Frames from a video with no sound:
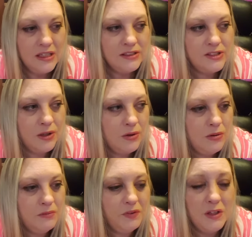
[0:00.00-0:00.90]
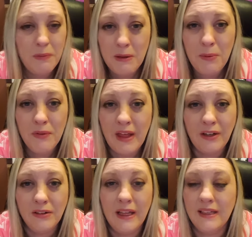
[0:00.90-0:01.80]
So for the people that
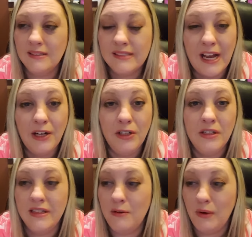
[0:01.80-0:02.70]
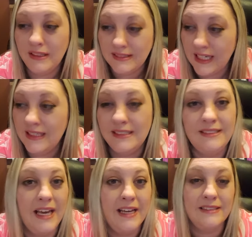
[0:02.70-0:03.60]
are like scared and they want to stay in the
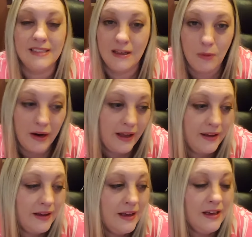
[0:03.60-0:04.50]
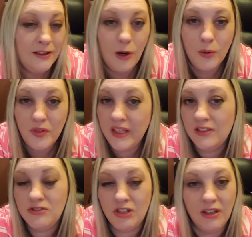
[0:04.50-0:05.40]
States and they want to go with the
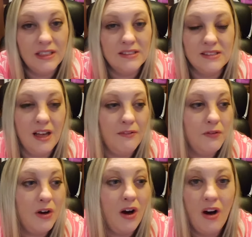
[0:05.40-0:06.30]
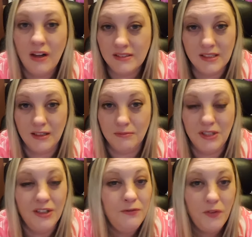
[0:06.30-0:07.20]
insurance stuff, awesome,
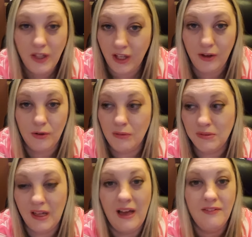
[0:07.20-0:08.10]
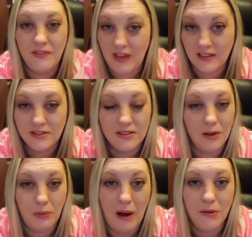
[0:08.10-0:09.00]
good for you. I'm glad that that's
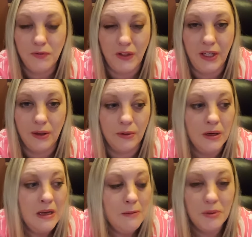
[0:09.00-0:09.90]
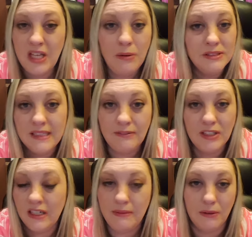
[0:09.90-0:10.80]
a route for you. But that was never
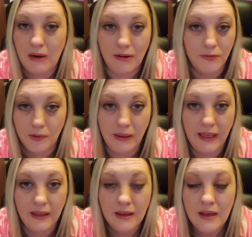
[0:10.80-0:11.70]
going to be a route for me.